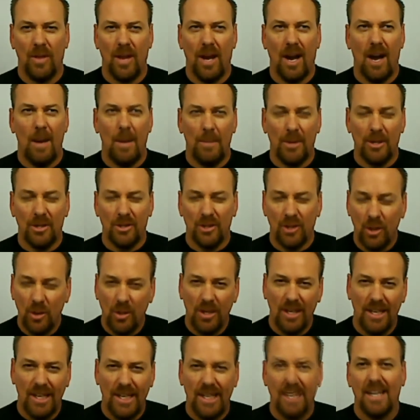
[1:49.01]

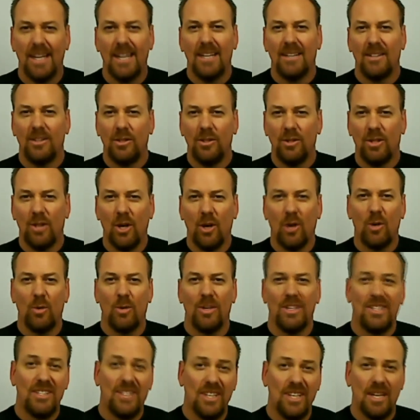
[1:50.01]
opportunity to go to
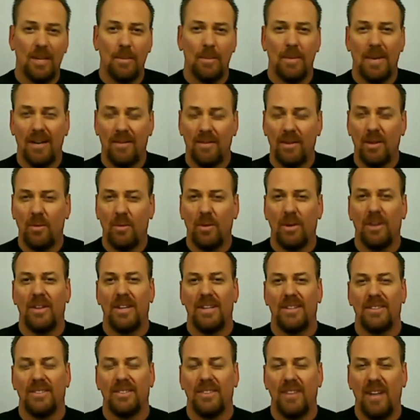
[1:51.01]
a gym everywhere they
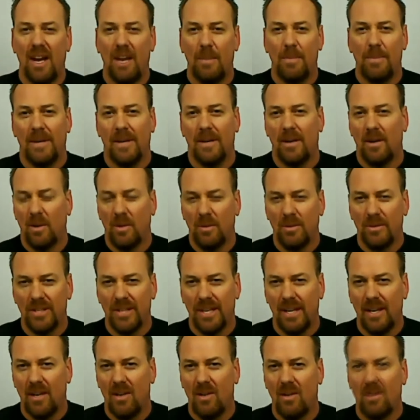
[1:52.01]
stop, at a
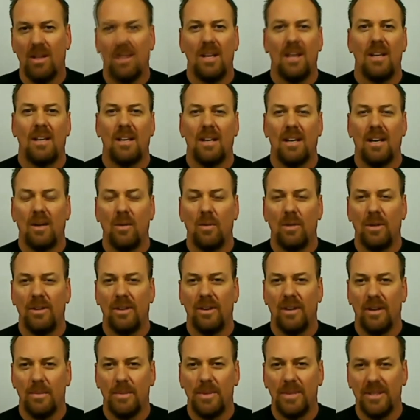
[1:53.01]
hotel, when they're
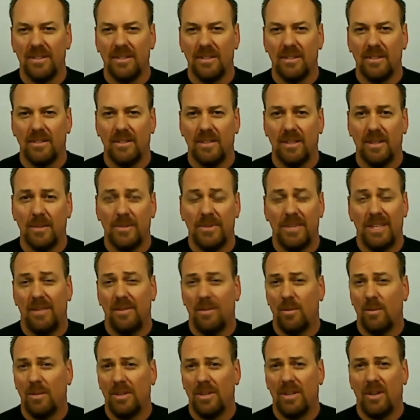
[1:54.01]
on business trips,
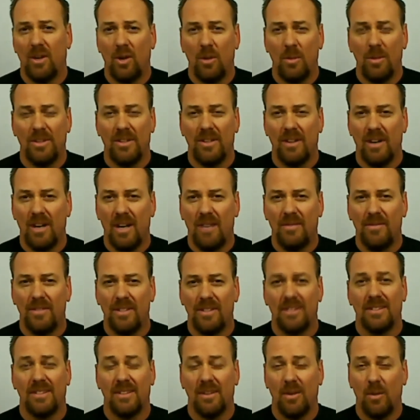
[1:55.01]
even when they're home at their
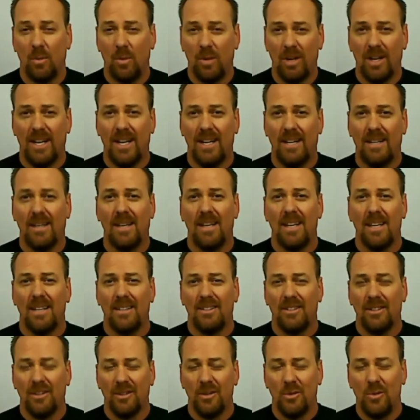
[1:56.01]
office and they're working
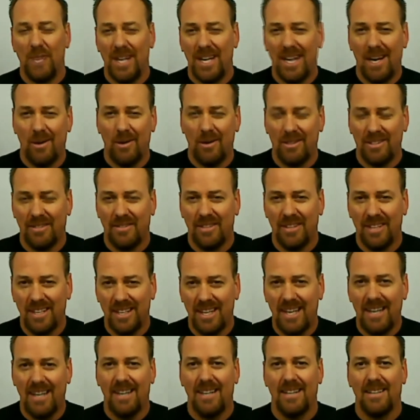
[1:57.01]
till the wee hours of the
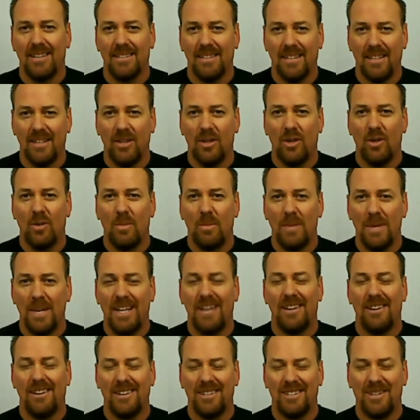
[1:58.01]
night, as I know many
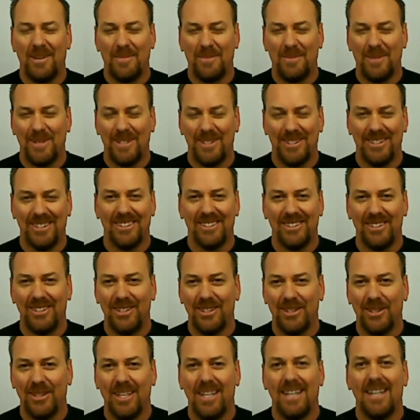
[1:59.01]
entrepreneurs
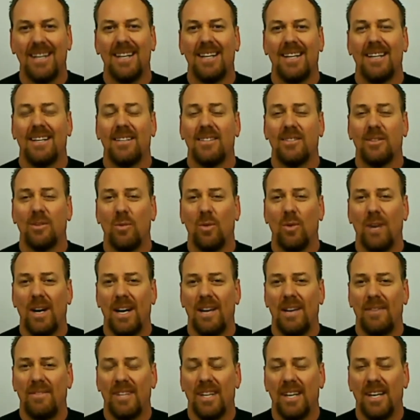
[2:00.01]
do. So what
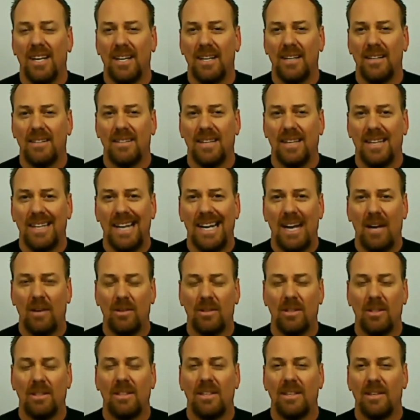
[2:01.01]
I've done is I now
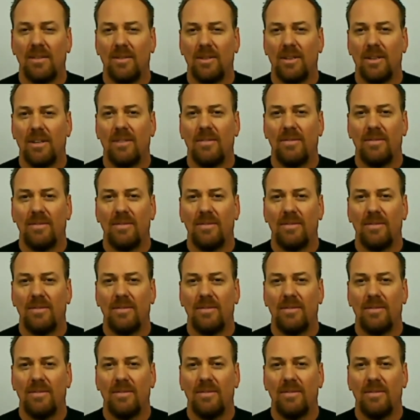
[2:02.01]
deliver